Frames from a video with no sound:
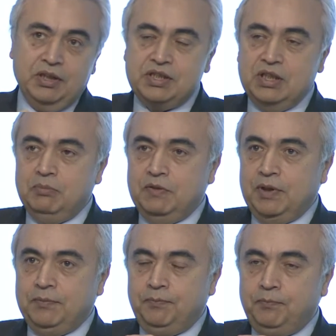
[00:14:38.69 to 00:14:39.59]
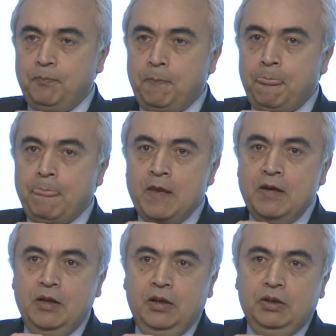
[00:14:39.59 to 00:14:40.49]
This is number one.
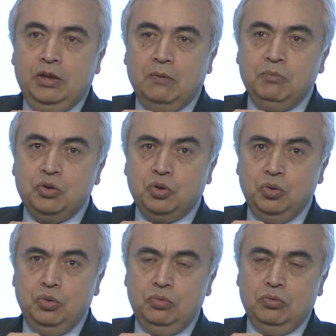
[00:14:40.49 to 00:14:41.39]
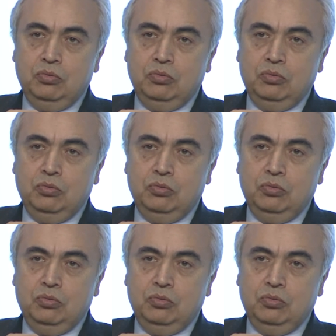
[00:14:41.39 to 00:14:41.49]
Number two,